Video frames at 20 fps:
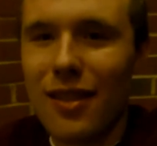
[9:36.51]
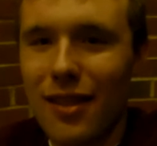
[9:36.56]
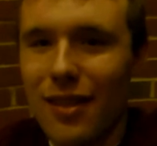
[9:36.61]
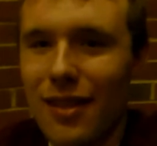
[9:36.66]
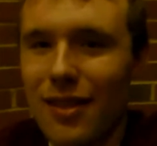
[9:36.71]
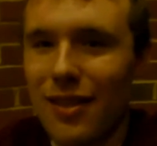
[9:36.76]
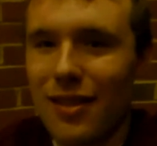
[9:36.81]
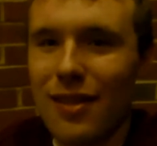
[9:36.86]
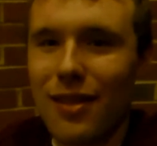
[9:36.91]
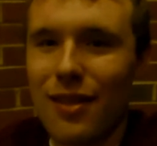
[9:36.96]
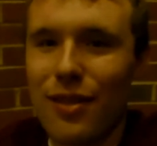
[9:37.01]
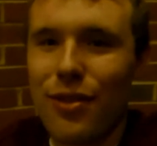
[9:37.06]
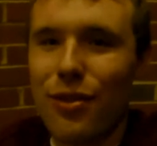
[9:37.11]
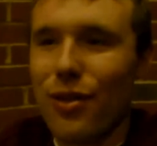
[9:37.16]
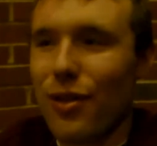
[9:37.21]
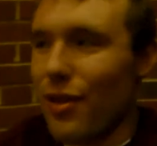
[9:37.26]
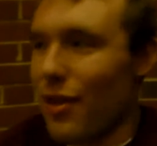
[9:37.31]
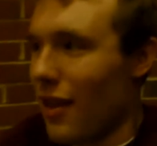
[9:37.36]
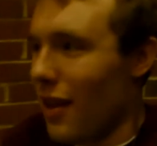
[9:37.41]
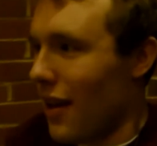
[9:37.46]

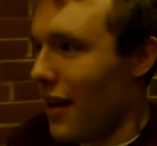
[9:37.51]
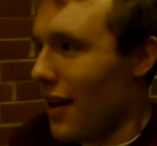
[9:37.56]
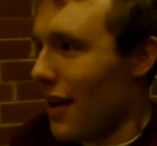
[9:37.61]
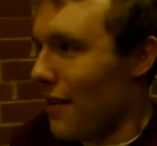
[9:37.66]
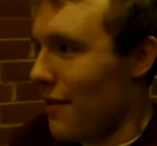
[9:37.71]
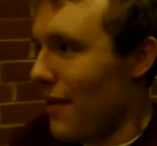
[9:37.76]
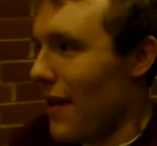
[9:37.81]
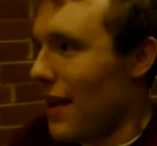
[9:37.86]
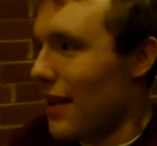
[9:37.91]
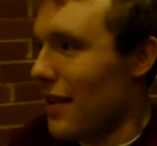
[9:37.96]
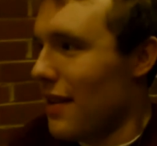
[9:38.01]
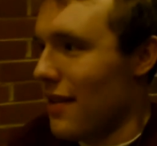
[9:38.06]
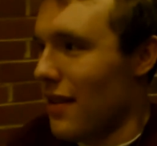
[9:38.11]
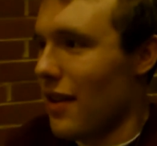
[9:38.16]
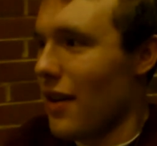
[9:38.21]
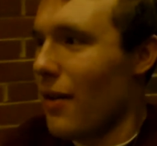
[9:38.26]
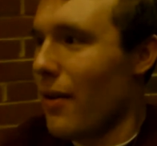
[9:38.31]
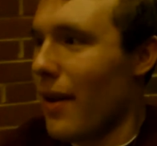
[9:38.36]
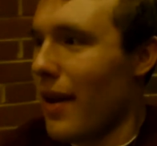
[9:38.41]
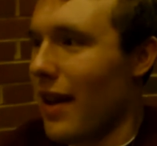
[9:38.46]
an event
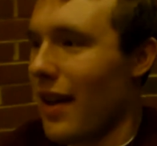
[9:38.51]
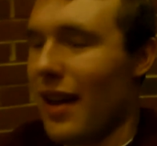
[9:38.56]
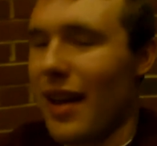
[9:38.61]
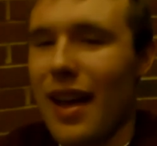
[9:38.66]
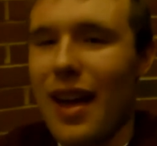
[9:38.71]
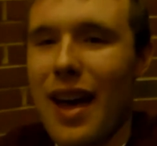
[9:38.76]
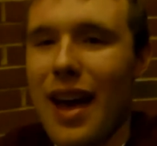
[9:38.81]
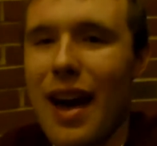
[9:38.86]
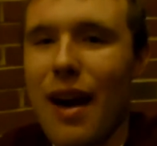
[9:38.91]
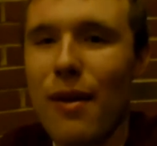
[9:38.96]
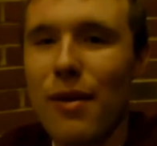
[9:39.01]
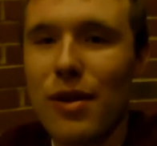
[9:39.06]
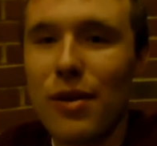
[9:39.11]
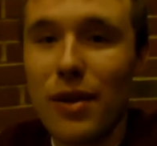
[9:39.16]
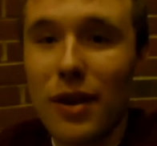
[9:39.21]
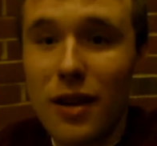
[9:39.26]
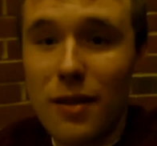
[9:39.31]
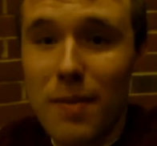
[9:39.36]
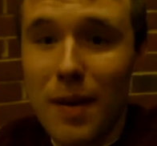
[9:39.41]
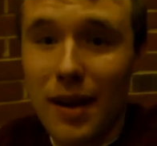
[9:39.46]
isn't going how
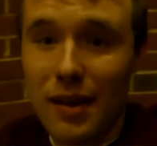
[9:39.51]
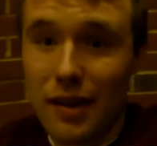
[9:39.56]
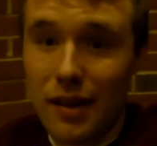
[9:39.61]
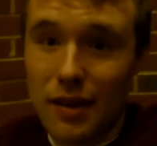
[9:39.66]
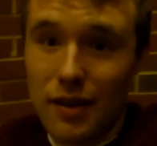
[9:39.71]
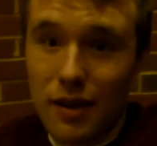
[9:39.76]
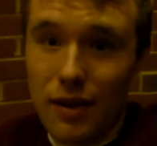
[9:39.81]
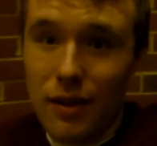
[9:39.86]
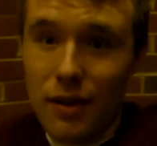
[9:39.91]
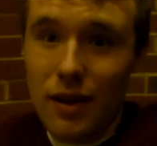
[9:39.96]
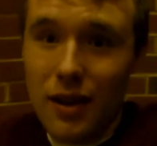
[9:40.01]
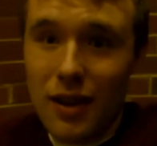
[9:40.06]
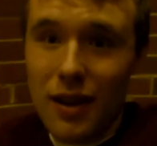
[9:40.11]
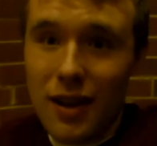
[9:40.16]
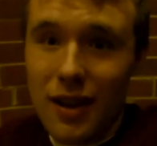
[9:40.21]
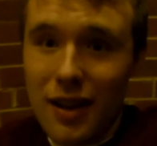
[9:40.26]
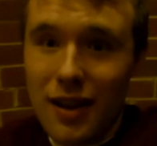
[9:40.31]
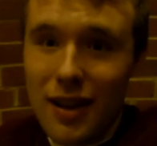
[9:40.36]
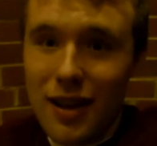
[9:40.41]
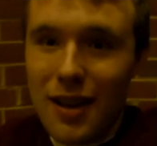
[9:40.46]
you'd expect it to.
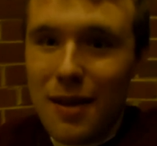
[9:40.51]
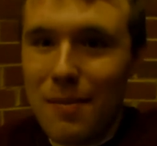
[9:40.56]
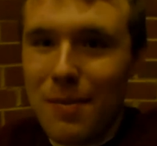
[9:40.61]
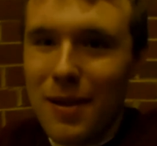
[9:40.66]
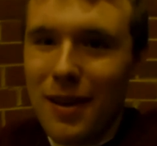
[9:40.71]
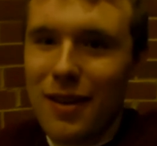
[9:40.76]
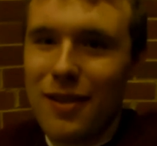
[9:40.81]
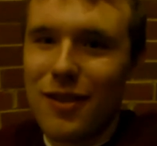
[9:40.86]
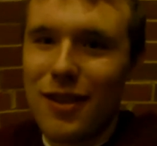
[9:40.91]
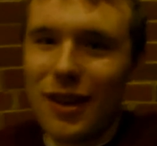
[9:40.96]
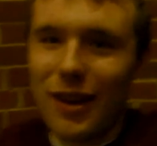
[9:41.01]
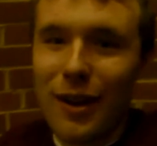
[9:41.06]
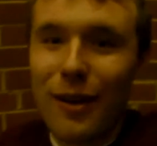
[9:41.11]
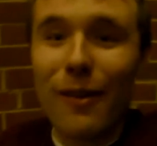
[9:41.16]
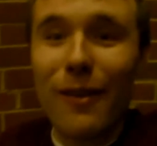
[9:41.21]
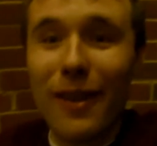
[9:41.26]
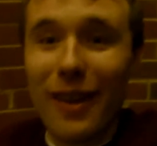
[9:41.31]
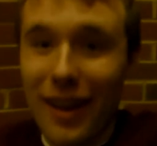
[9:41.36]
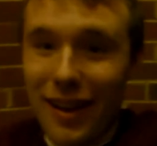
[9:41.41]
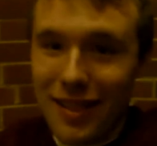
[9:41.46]
Because, you
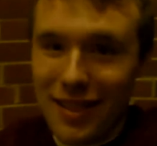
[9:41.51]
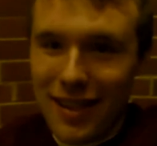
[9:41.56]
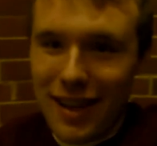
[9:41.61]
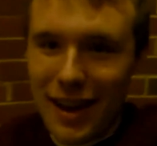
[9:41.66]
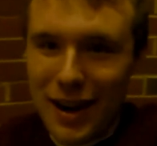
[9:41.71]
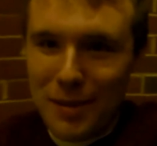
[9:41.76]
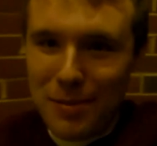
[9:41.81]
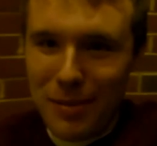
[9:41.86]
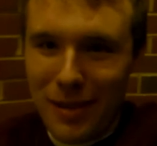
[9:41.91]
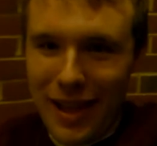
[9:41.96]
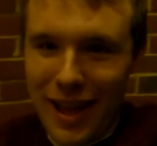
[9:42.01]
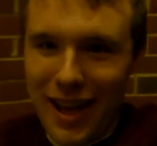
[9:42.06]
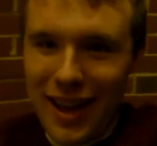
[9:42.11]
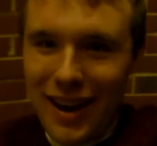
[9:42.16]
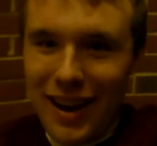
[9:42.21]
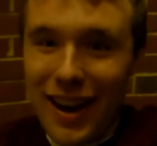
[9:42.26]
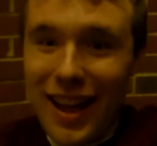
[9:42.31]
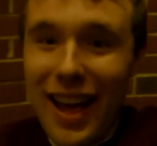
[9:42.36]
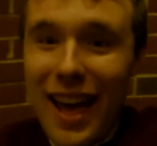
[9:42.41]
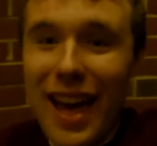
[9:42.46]
know, God's got a
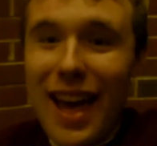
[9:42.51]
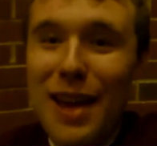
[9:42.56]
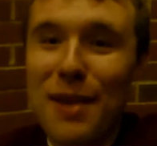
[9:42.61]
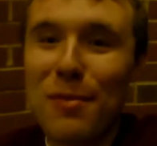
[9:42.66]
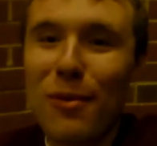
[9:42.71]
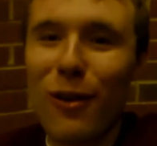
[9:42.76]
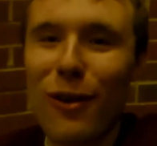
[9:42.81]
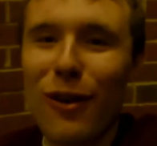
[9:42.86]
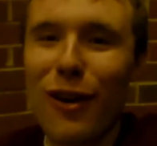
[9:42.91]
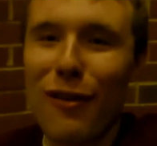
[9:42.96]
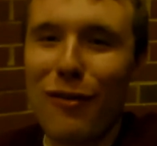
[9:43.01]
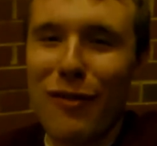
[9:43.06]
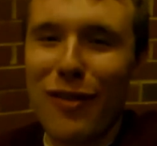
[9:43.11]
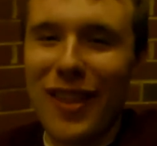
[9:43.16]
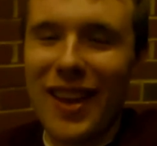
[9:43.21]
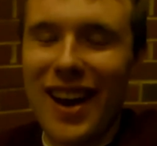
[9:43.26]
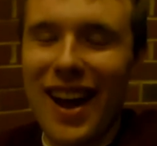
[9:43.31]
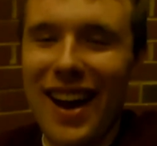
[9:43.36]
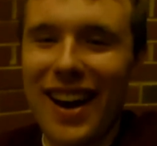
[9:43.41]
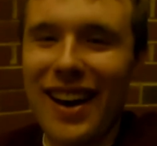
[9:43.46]
plan, and more
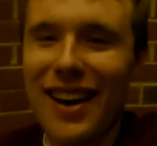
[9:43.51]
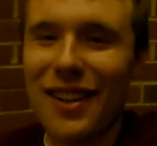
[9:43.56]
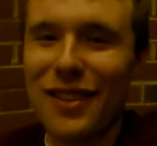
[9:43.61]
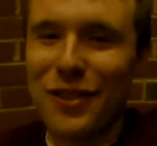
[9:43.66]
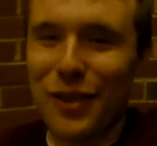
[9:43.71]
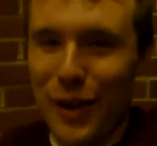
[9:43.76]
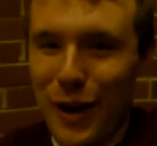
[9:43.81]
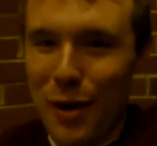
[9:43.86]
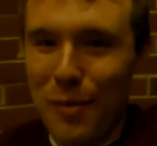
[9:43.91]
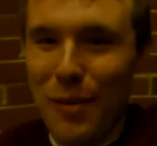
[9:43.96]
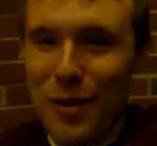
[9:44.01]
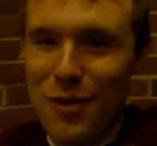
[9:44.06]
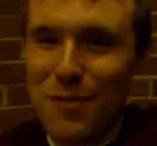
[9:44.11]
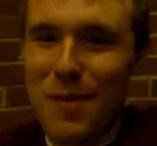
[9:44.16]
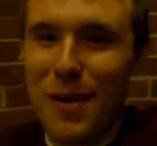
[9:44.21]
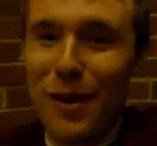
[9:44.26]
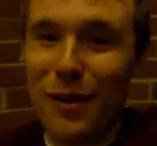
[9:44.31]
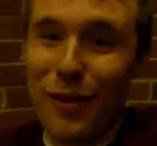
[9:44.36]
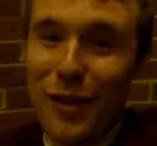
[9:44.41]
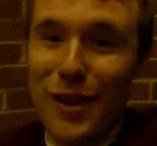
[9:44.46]
often than not, it'll turn out much
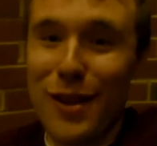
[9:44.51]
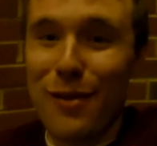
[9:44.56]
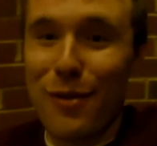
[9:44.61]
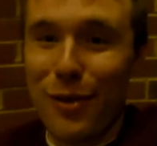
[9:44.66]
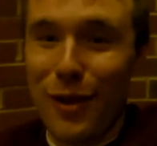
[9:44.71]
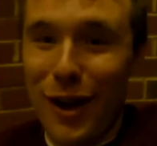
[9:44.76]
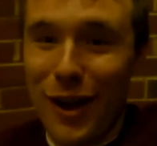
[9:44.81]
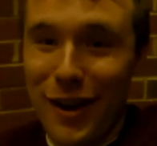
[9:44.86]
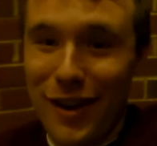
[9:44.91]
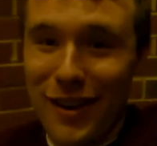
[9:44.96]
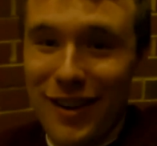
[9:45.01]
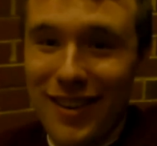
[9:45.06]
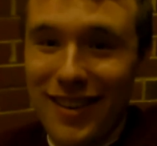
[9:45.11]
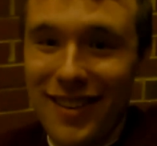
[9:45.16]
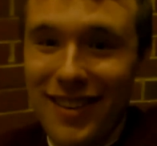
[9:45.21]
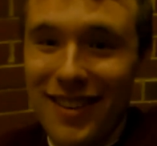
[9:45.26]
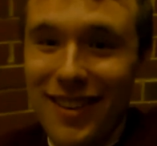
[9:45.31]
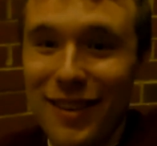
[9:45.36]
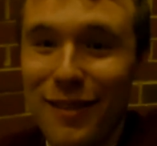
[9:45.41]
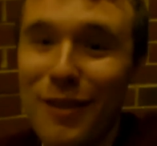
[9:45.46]
better than you thought.
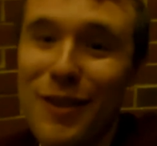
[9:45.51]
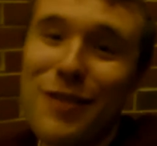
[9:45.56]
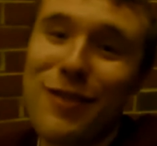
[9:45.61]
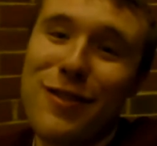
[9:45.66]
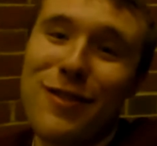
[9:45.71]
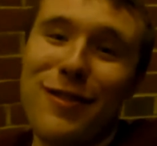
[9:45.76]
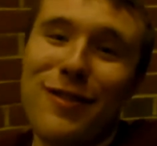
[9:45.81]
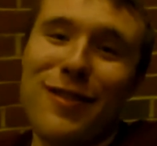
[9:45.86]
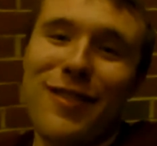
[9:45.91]
Which,